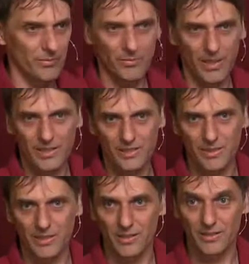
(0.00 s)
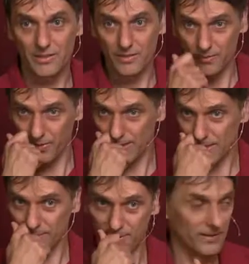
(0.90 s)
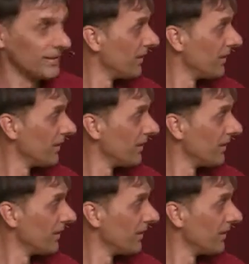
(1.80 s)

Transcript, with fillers: balanced minerals, for example,